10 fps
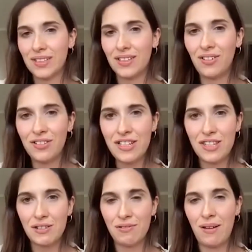On
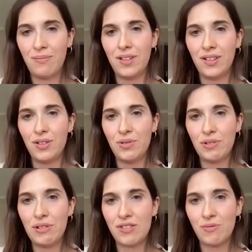Instagram, the
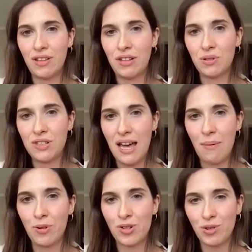user is ready to
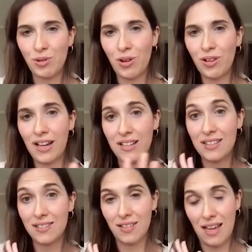tap or scroll, and
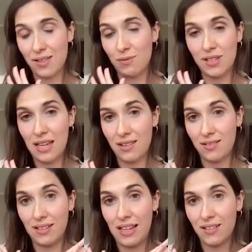as we said,
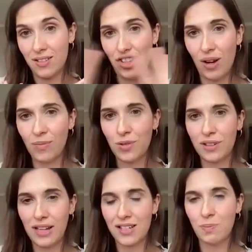like jump to the
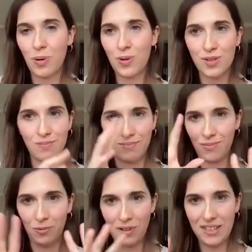next post
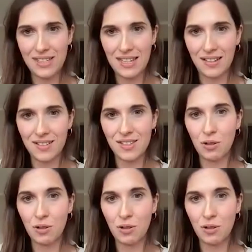within seconds.